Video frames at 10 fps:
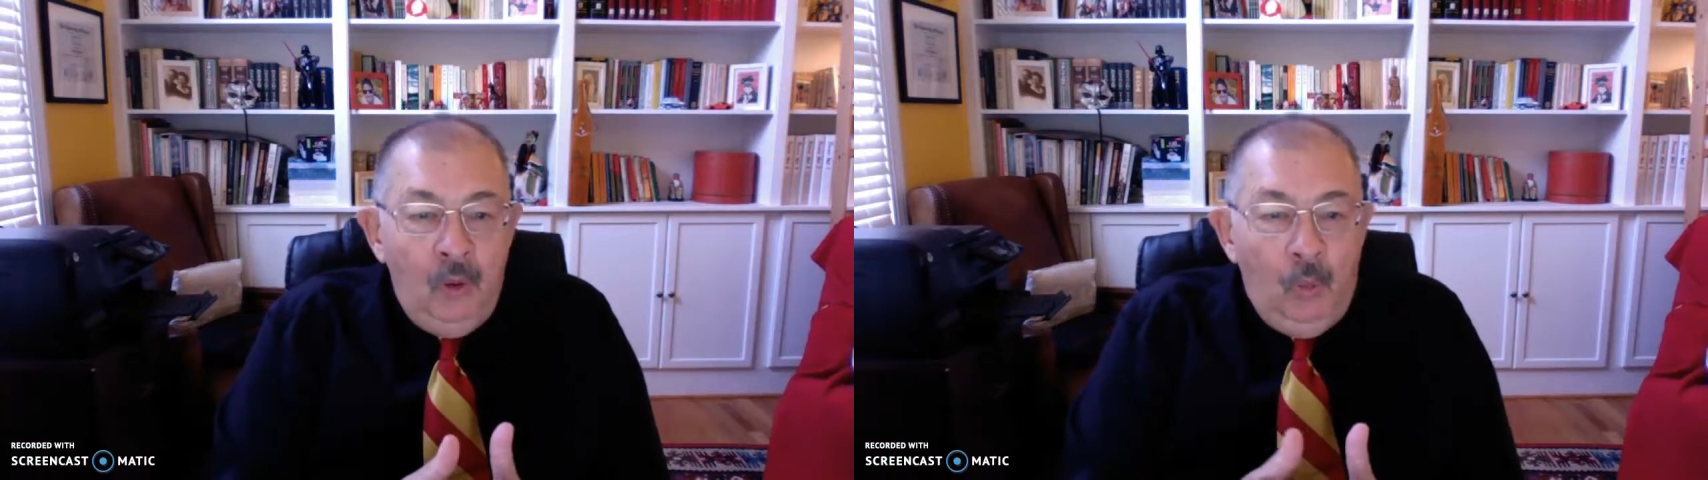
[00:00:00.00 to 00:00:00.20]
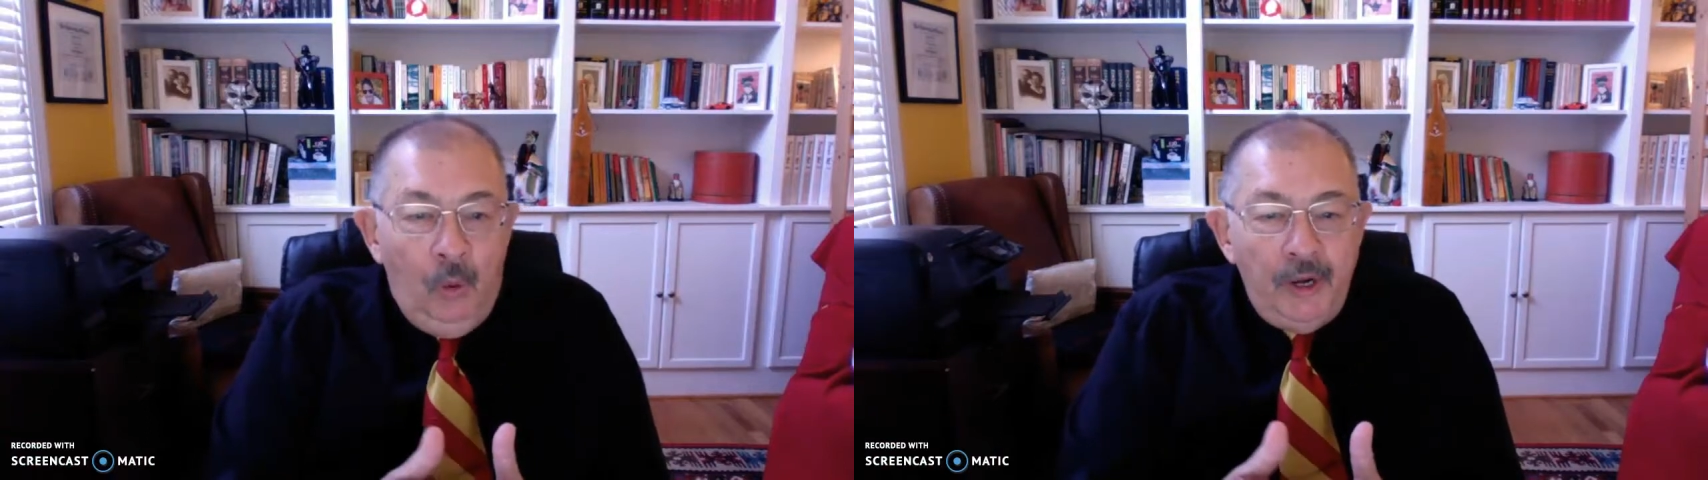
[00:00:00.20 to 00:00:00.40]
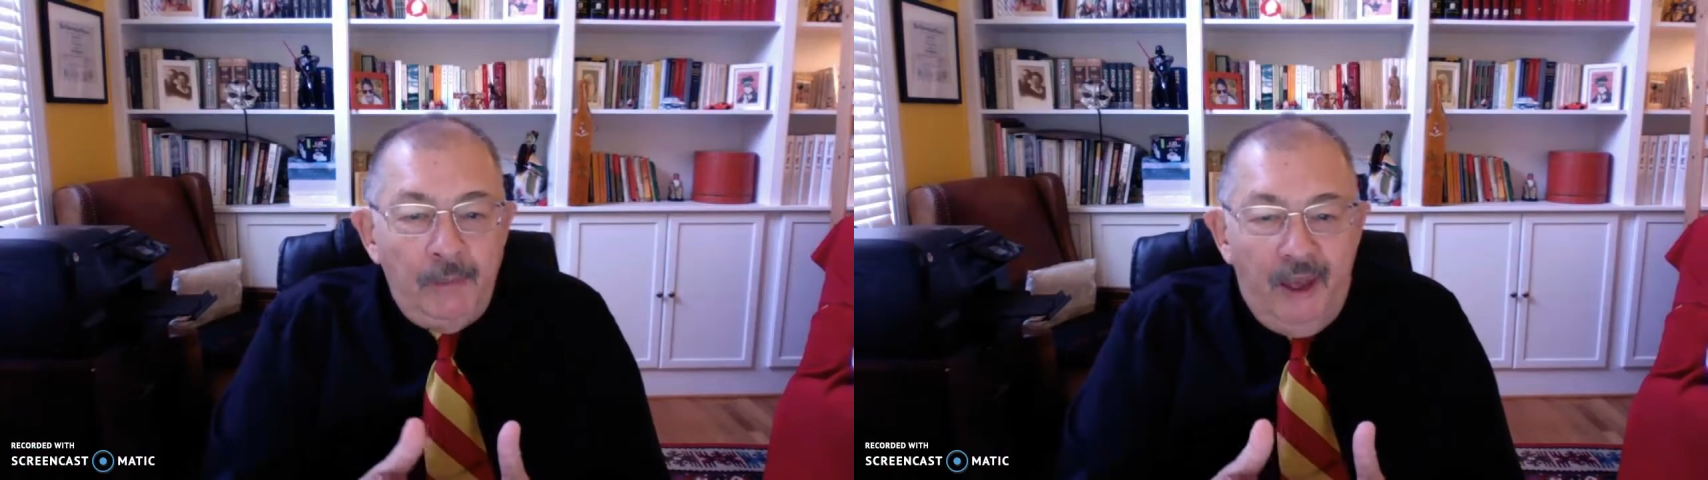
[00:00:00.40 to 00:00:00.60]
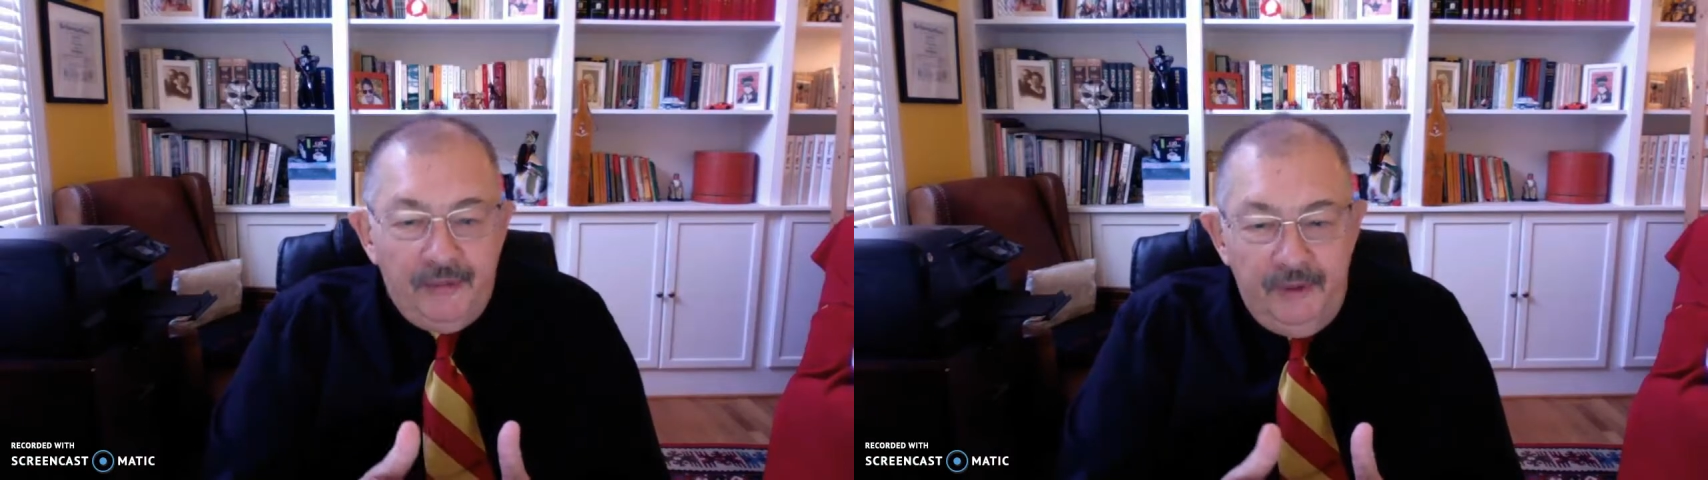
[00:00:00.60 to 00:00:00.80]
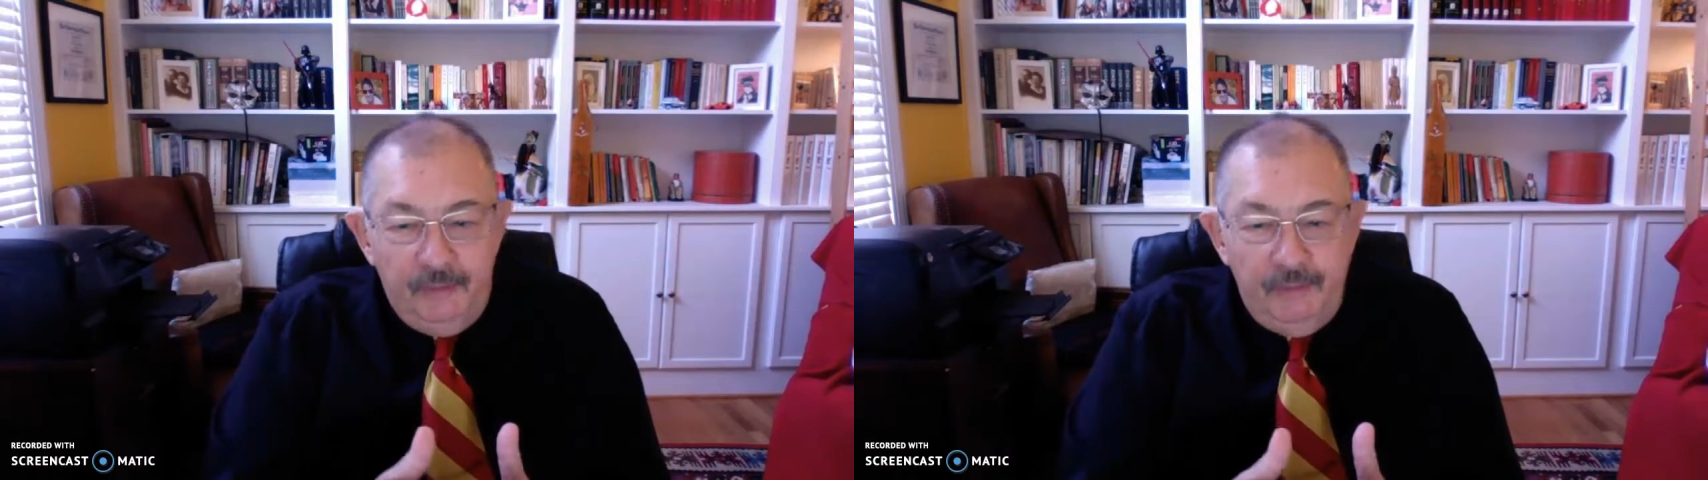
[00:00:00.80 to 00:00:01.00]
What
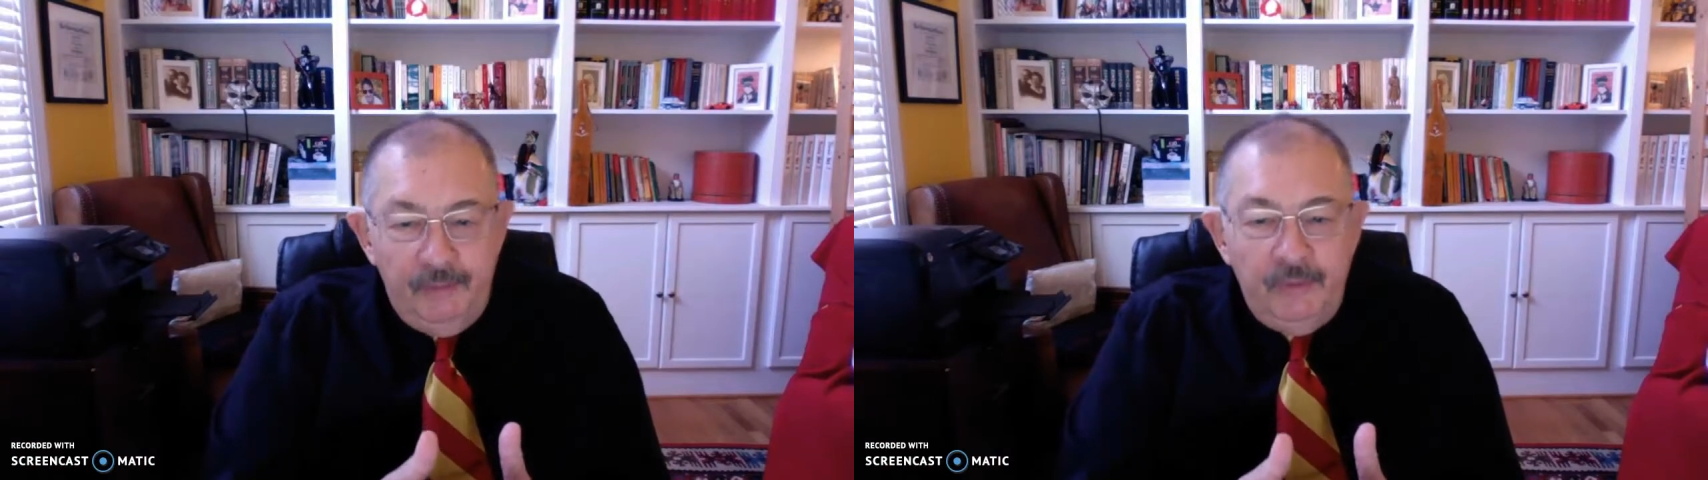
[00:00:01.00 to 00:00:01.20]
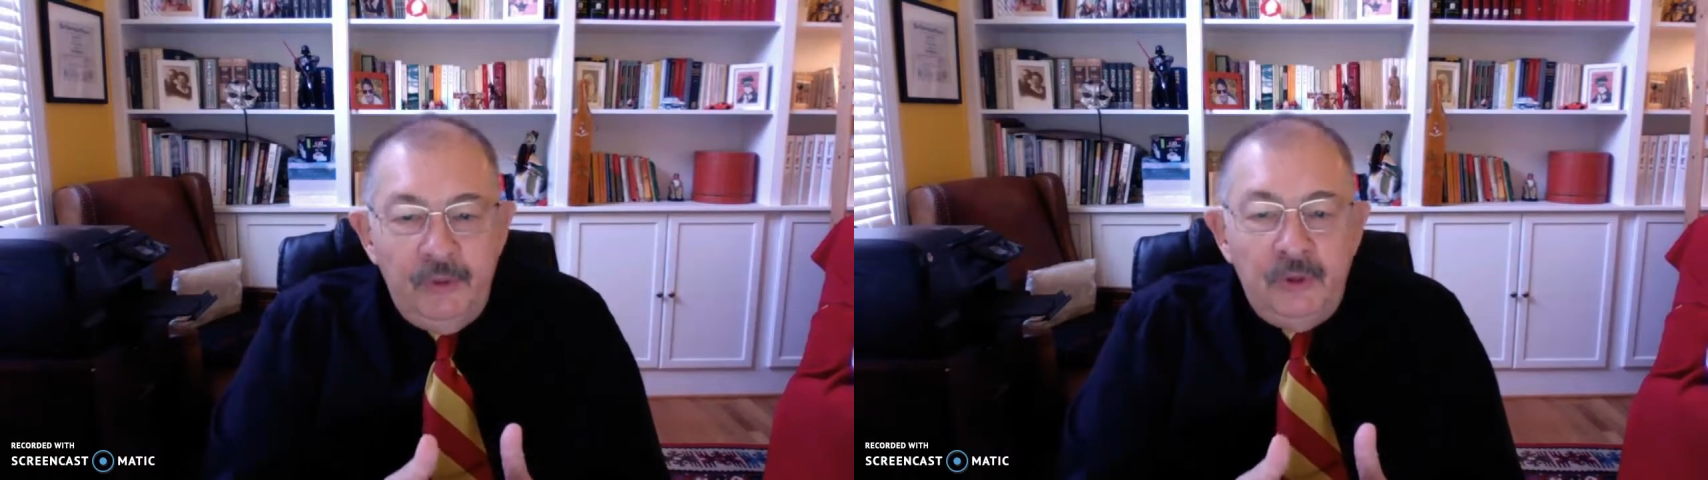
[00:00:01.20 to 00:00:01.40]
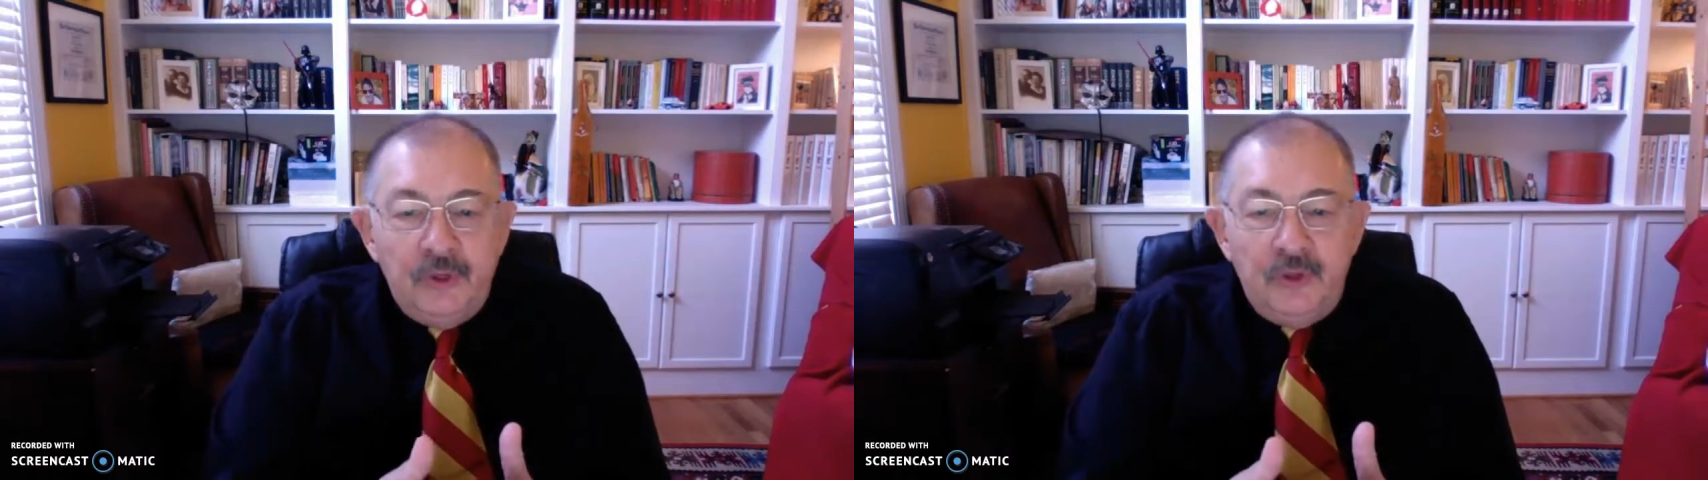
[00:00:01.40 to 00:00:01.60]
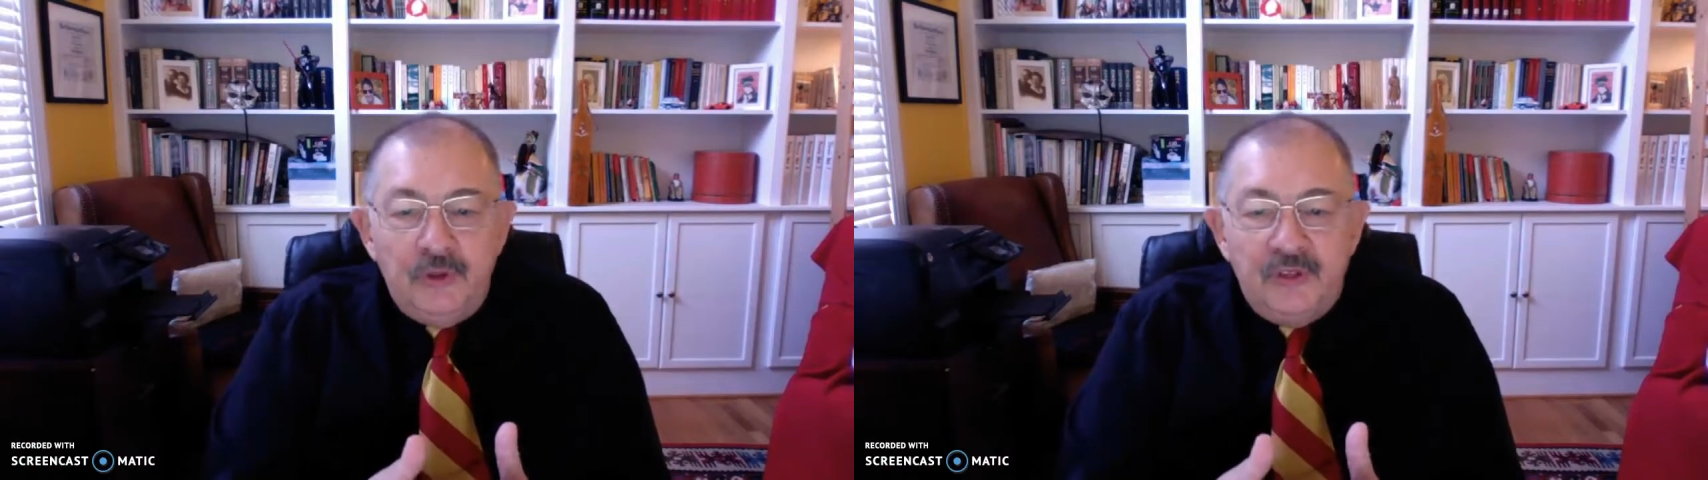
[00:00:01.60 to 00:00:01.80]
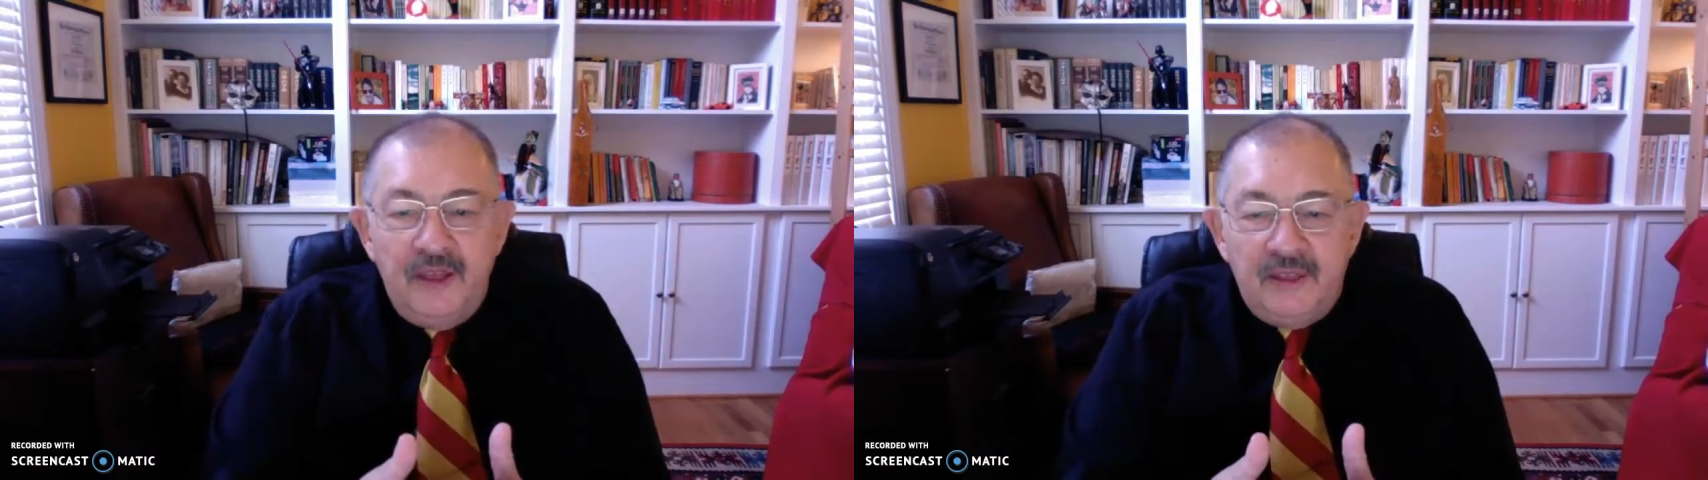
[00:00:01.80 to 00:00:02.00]
about them? Do you
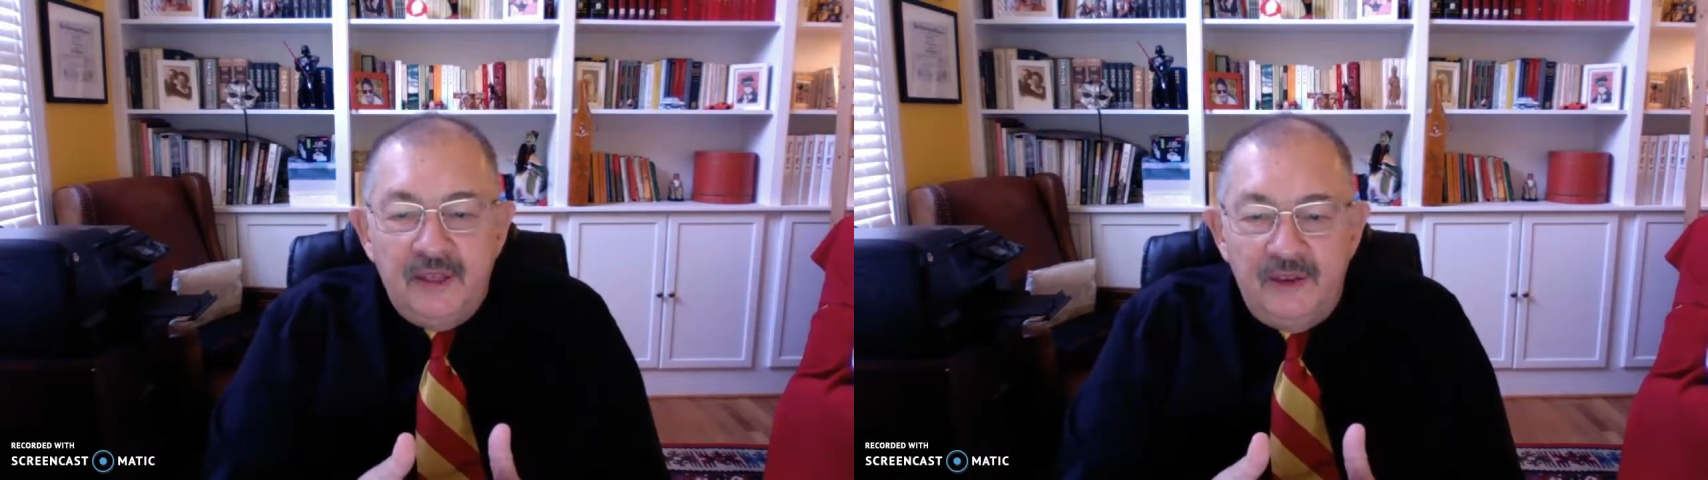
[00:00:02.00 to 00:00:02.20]
think that